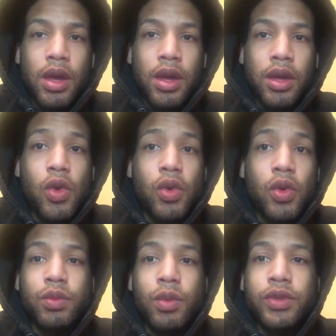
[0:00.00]
use
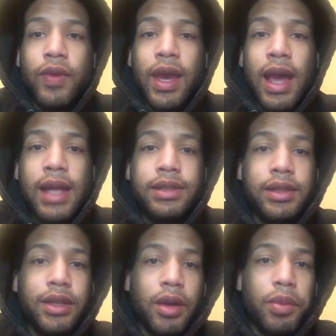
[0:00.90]
most of their content
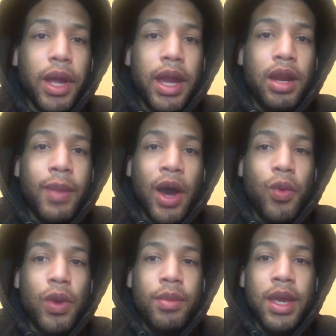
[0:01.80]
to complain about
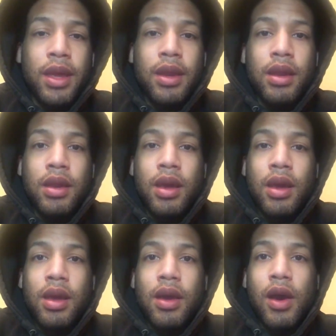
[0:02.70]
women
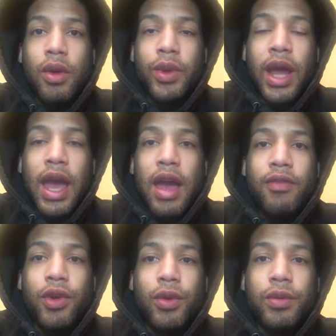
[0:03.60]
or what have
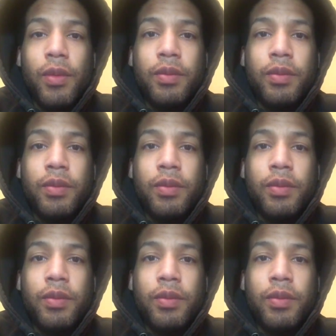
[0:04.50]
you.